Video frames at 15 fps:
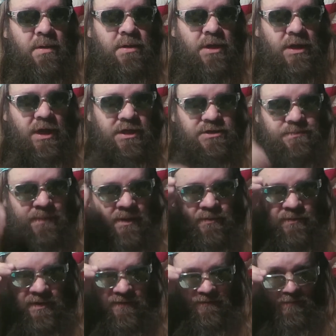You catching my
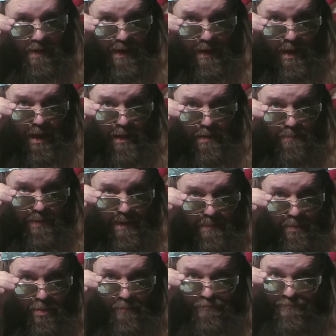drift, white collar people?